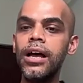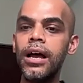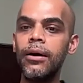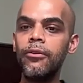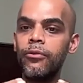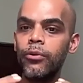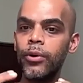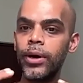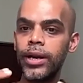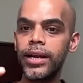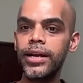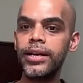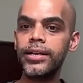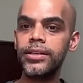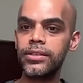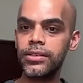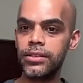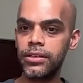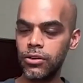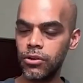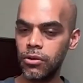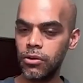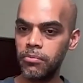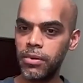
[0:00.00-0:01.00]
Whereas,
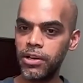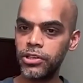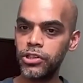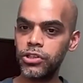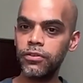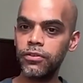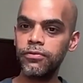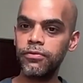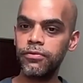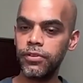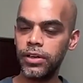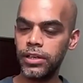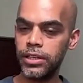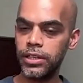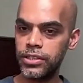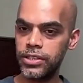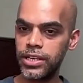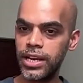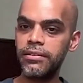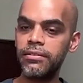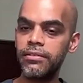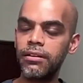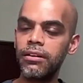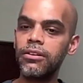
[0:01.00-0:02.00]
much of
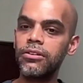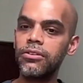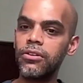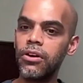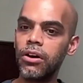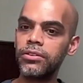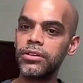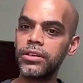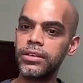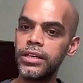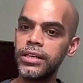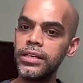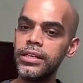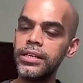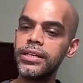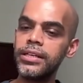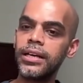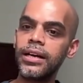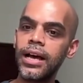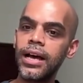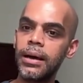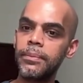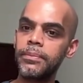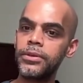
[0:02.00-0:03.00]
central and northern
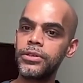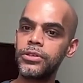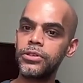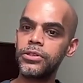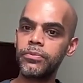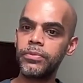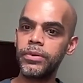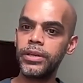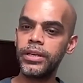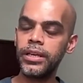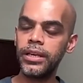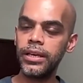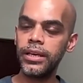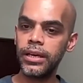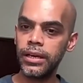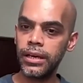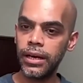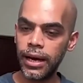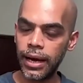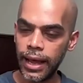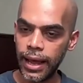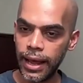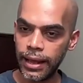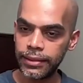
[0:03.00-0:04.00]
India happen to be
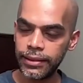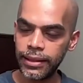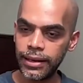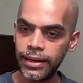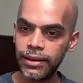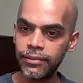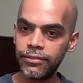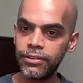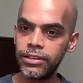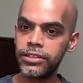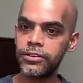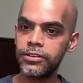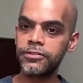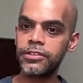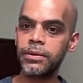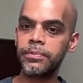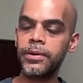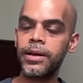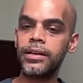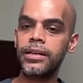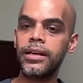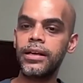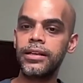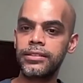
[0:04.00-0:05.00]
at the levels of
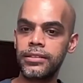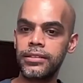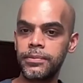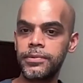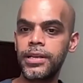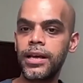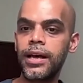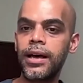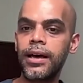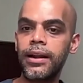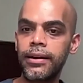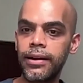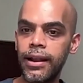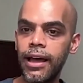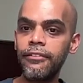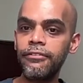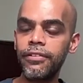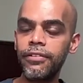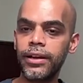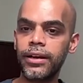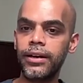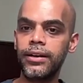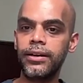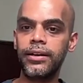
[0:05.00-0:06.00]
sub-Saharan
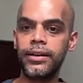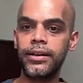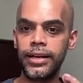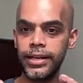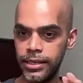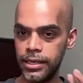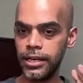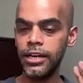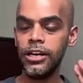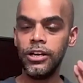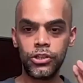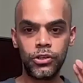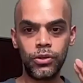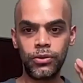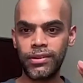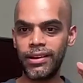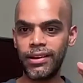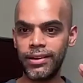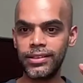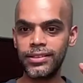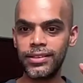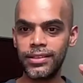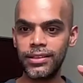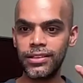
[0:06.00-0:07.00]
Africa, right? So
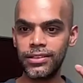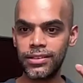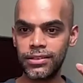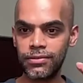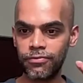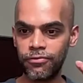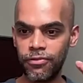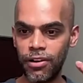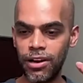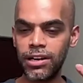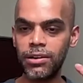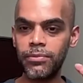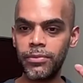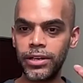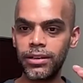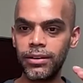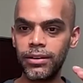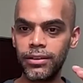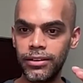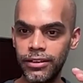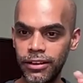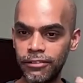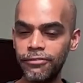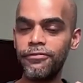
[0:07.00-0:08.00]
there is this
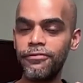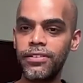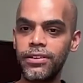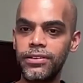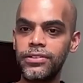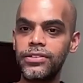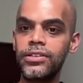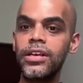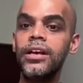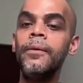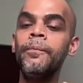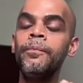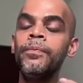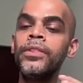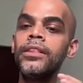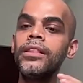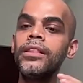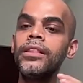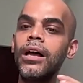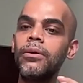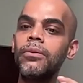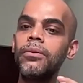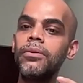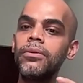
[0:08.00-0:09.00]
fundamental difference.
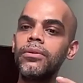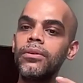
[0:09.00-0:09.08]
Now,